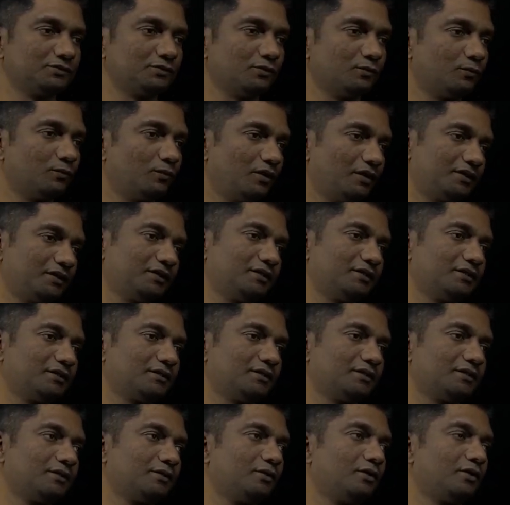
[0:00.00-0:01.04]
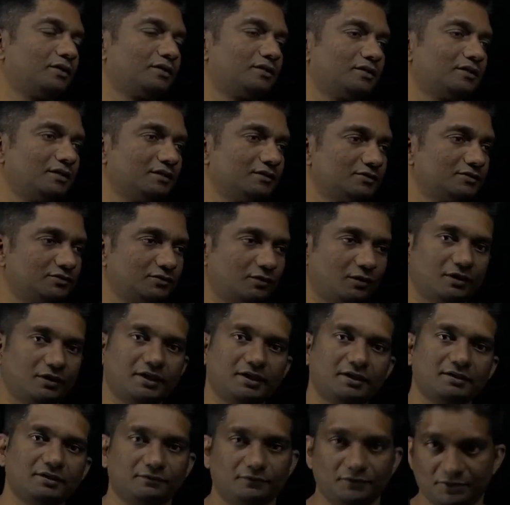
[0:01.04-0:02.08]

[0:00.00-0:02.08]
So water got solid,